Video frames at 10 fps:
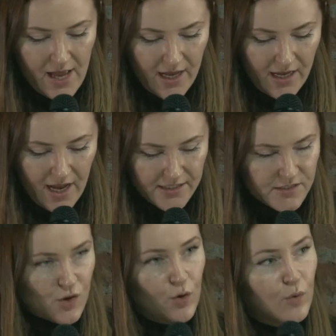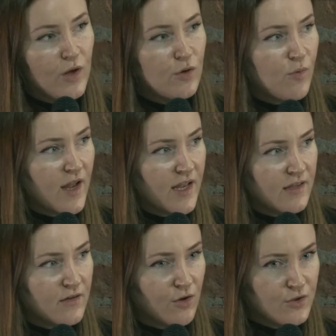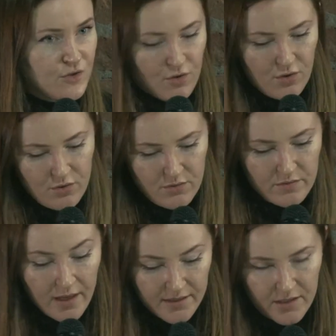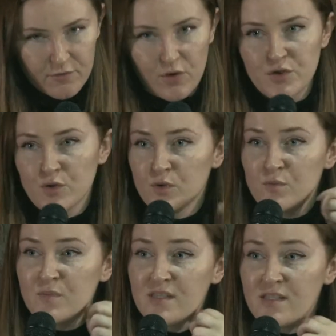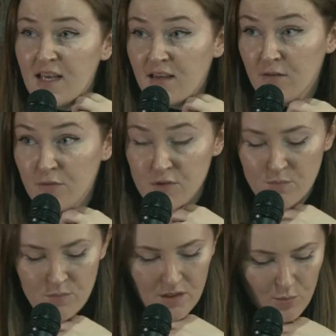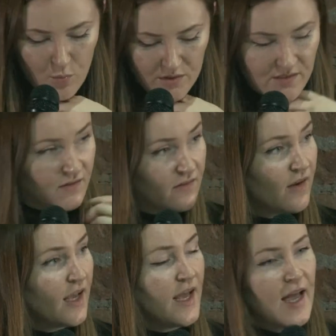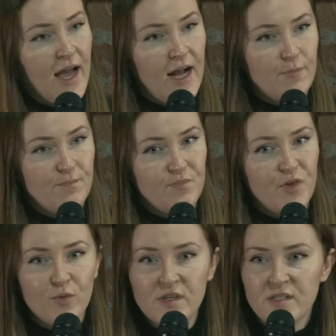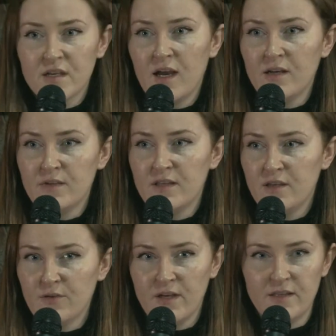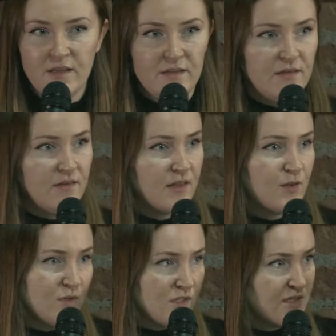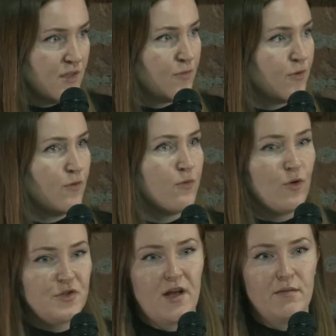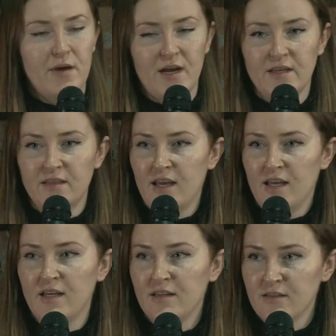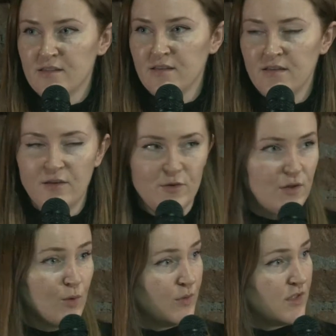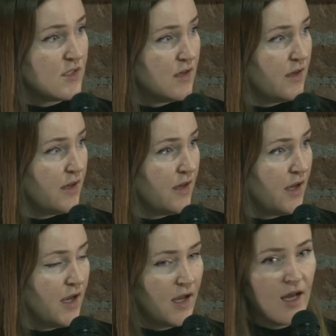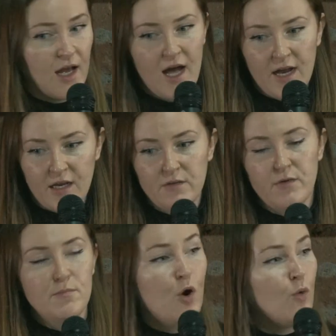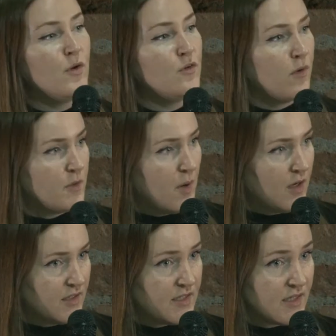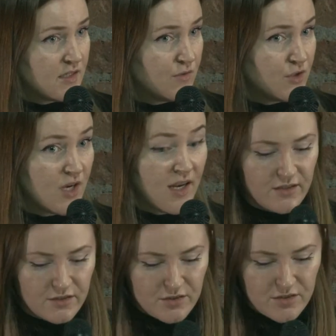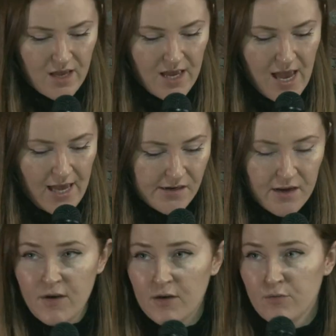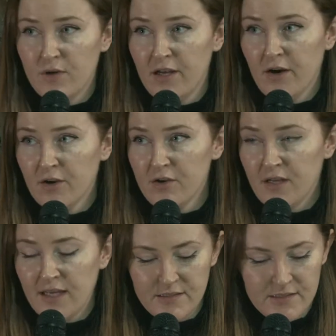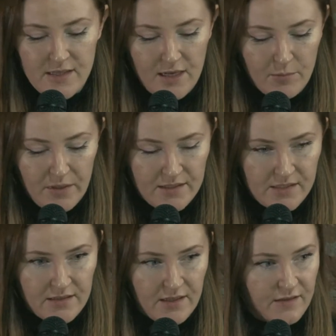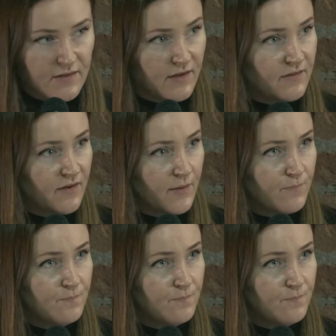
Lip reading: And so in a way, that kind of culture was mistaken for something it wasn't. There is a kind of a theory that there was a different 4chan back then, and that there was a kind of a moment where the politics of it changed. And I've kind of really argued against that, because I think that